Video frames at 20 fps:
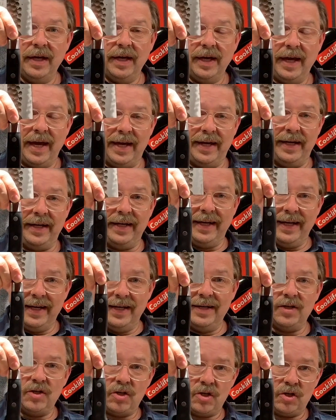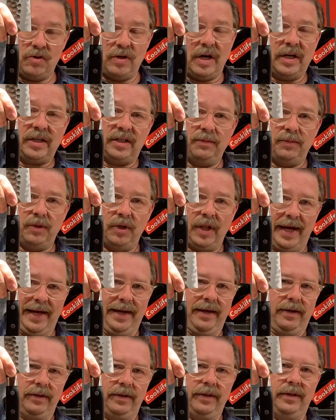and an indestructible
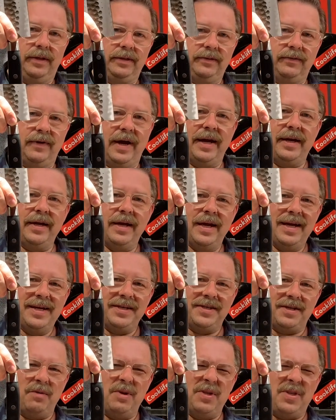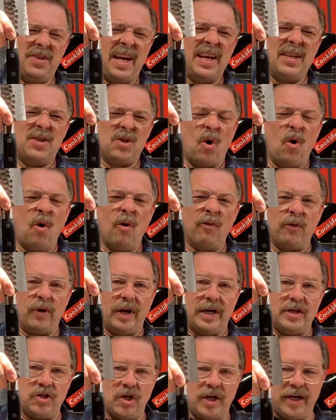handle, right? Some would say it's
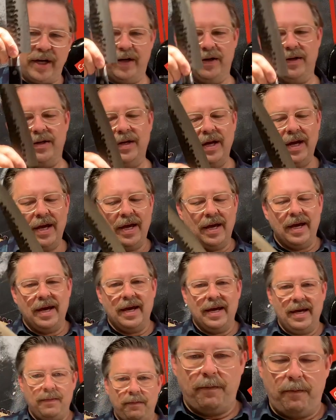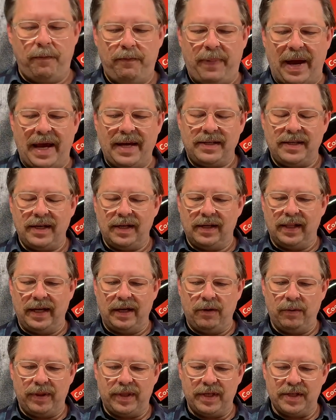over-engineered. Basically,
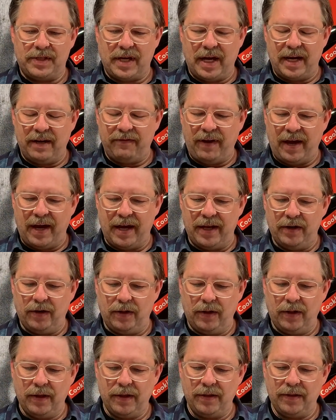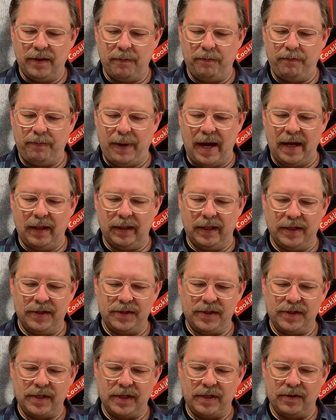with this kind of handle, the
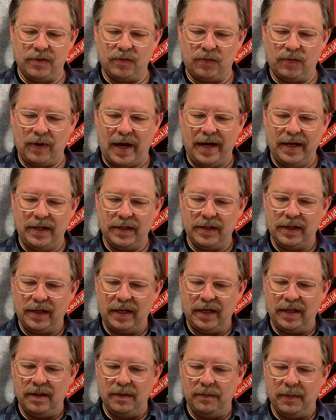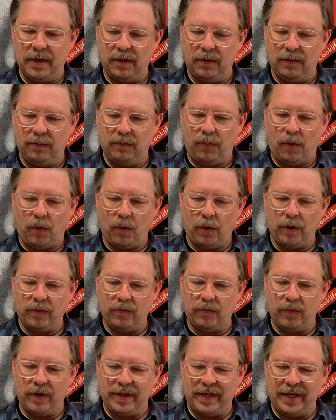balance is right in the middle port
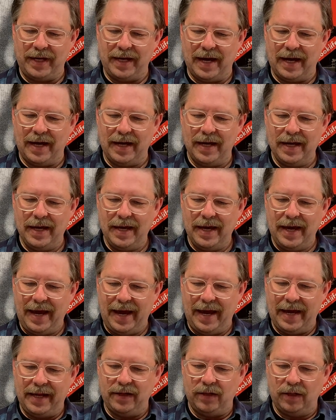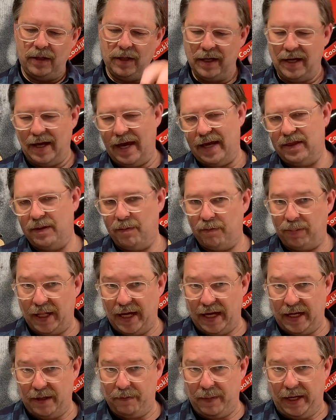where the handle and the
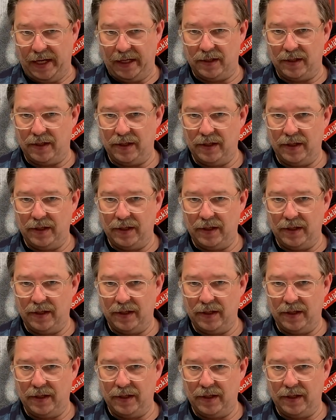blade meet.